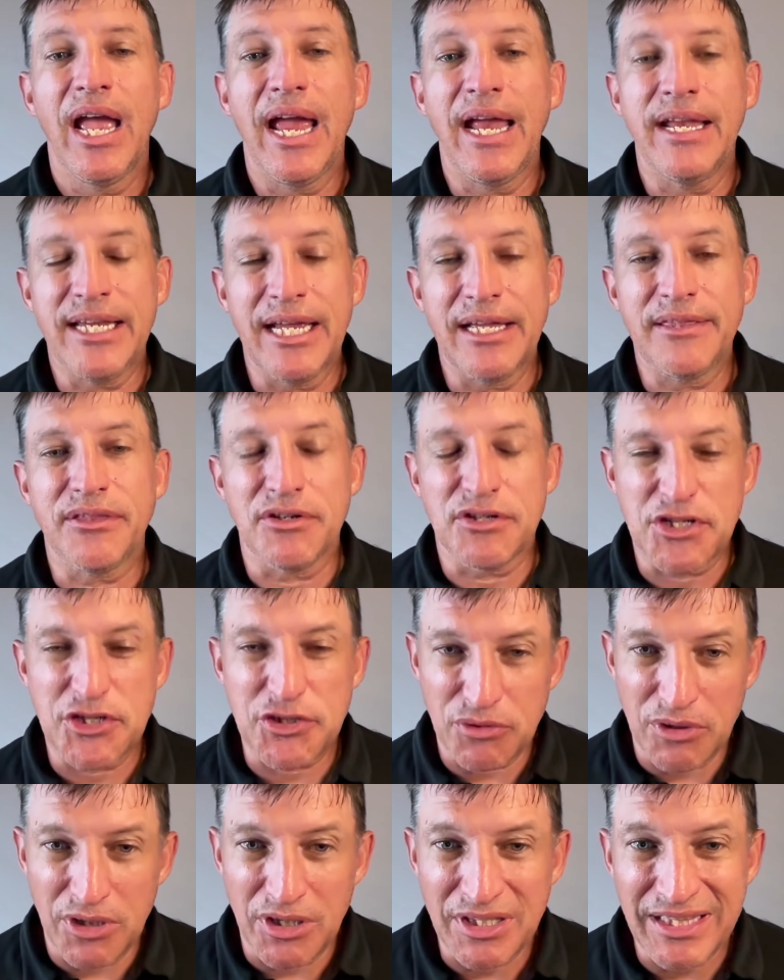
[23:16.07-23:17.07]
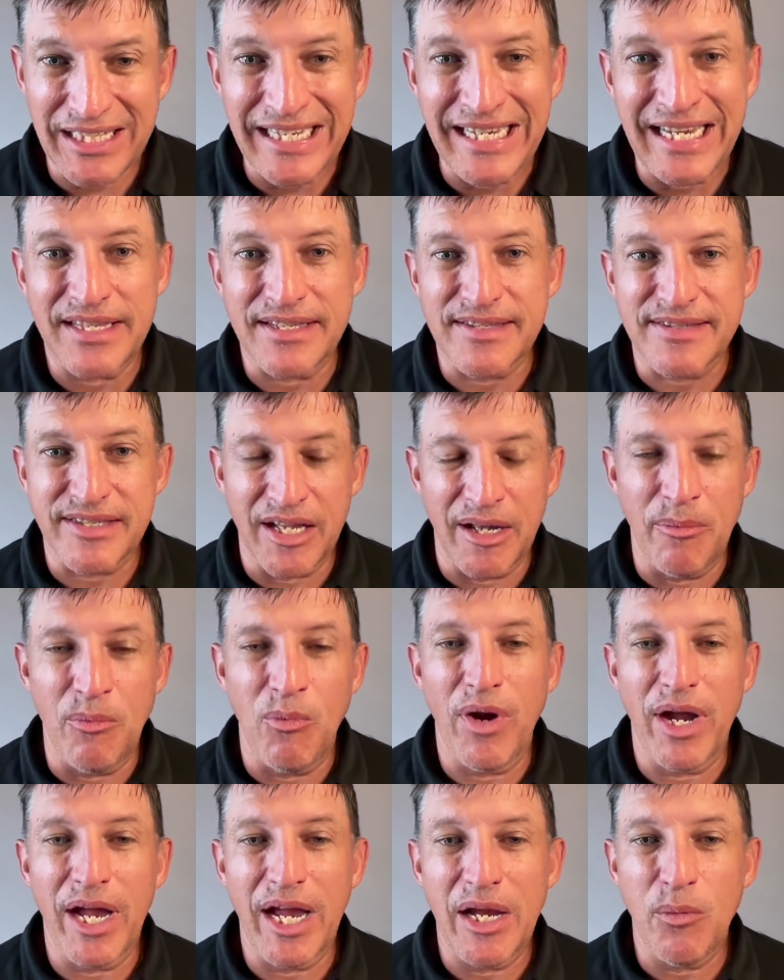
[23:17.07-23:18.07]
and yet they're struggling in
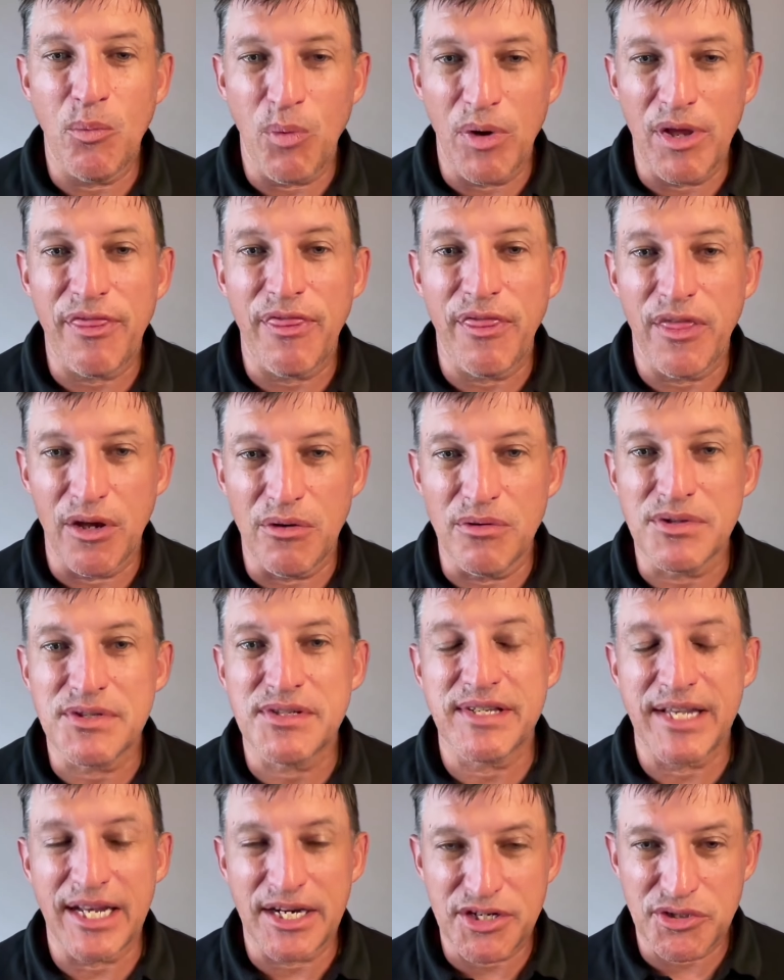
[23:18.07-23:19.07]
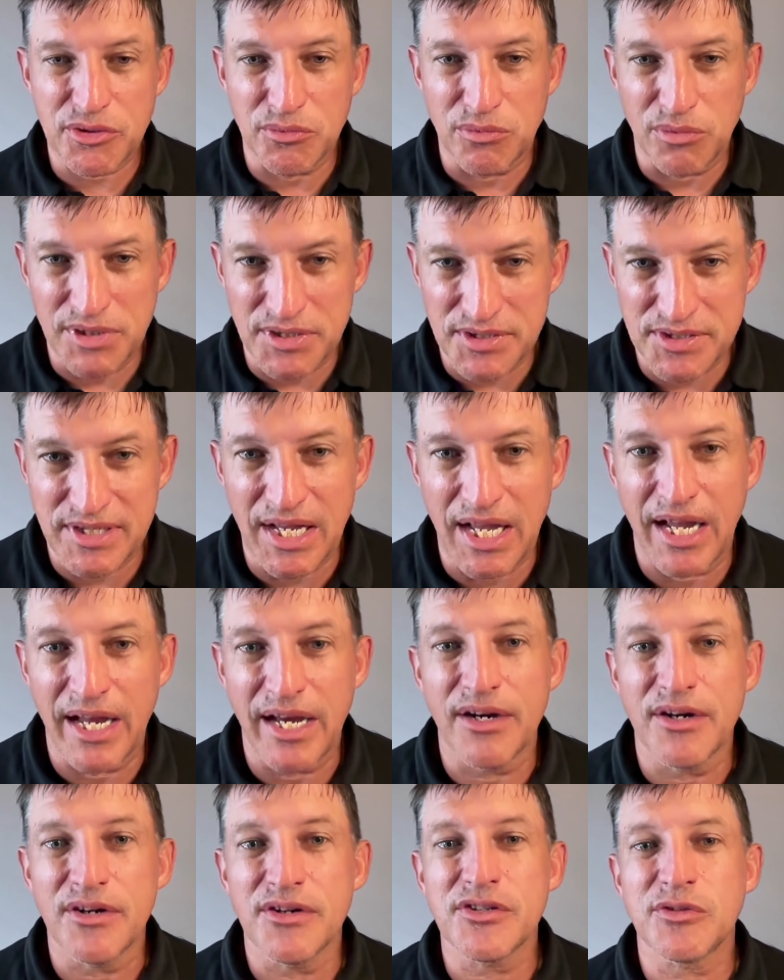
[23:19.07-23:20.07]
some way with those sexual
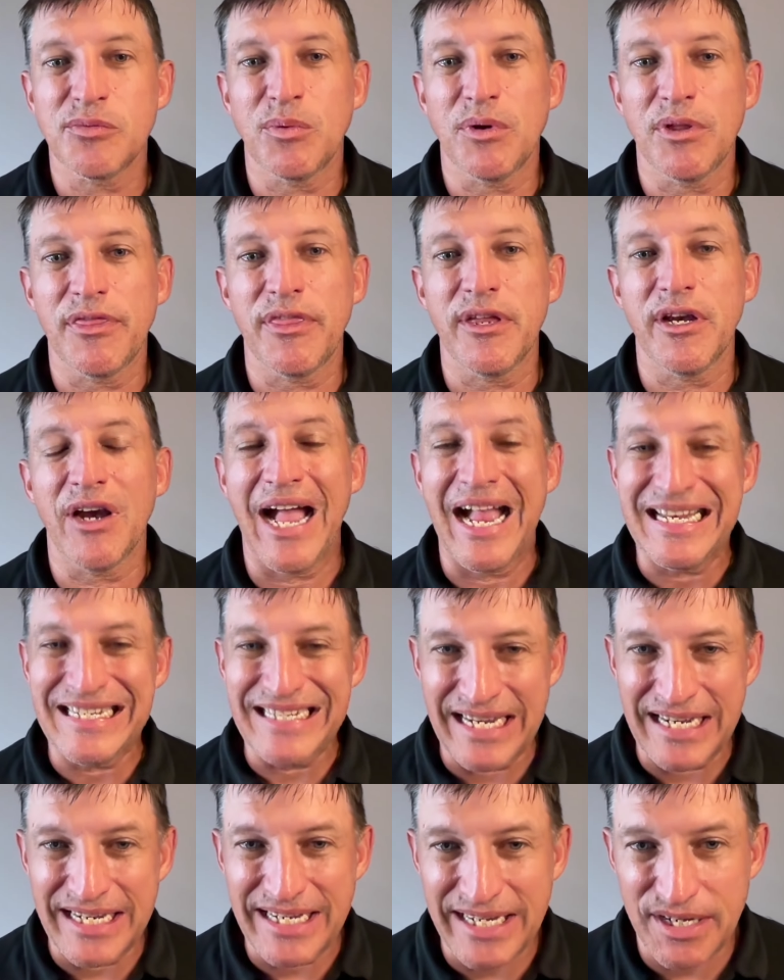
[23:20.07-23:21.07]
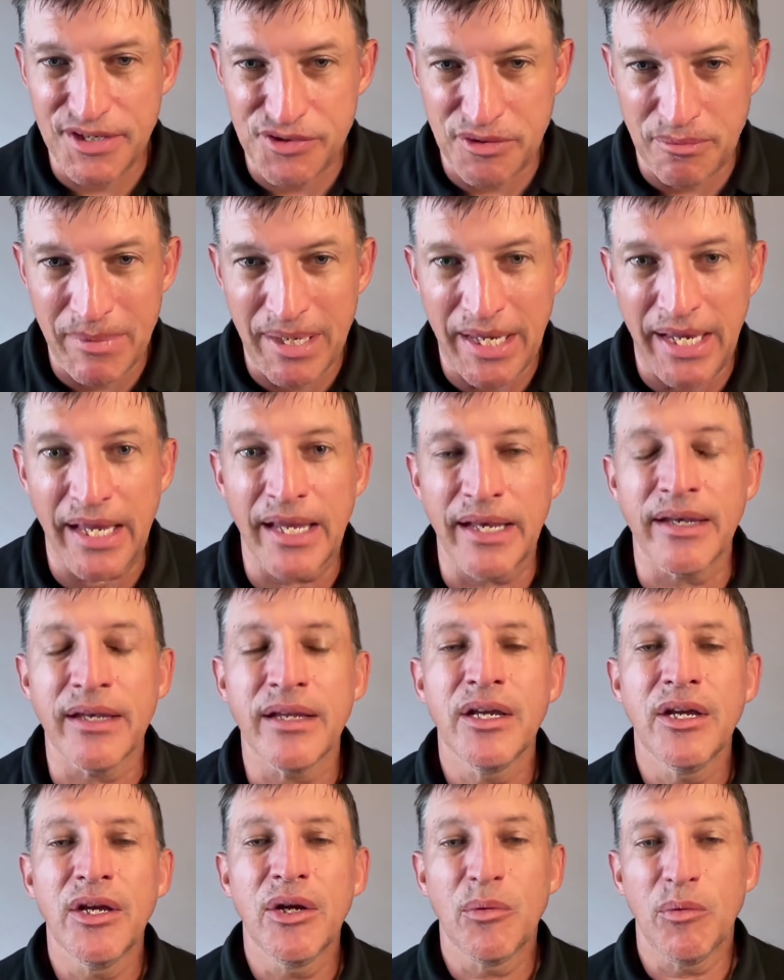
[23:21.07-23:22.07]
desires, with their identity as a man,
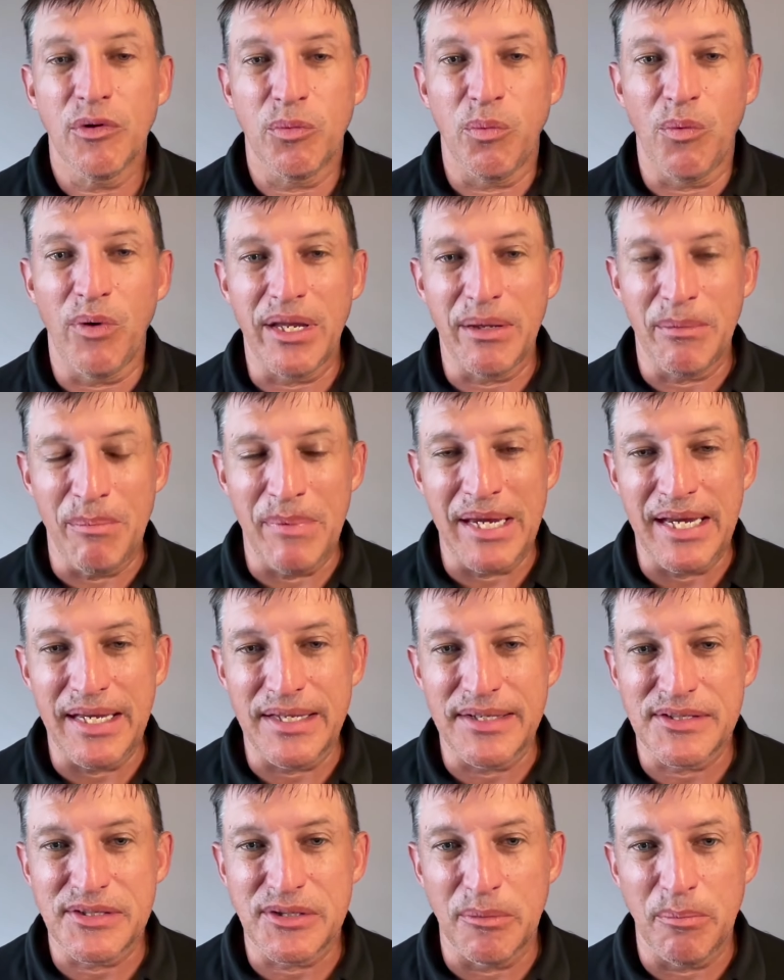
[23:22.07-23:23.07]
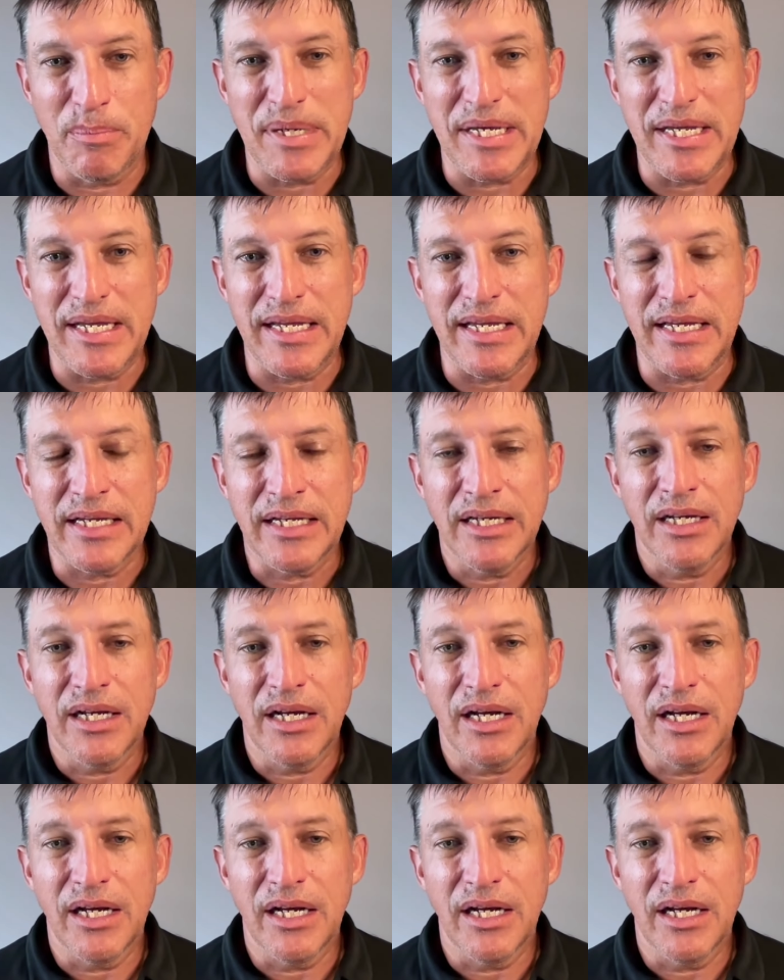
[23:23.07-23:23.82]
with what it means to be